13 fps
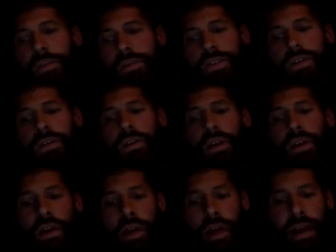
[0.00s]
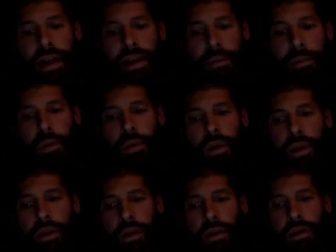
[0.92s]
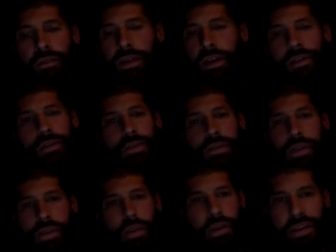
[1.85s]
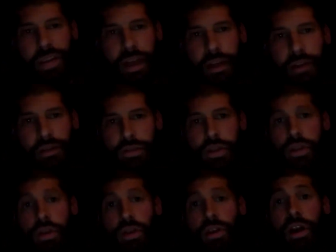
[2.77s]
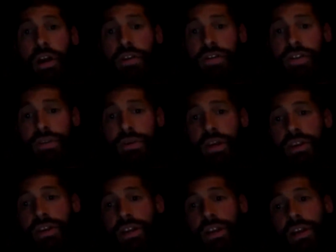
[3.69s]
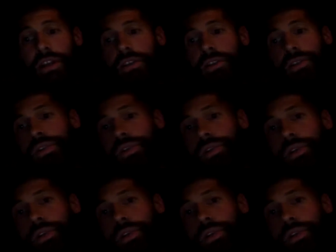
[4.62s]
So at any point on the field, if it was a third down, if it was a third and long situation and you knew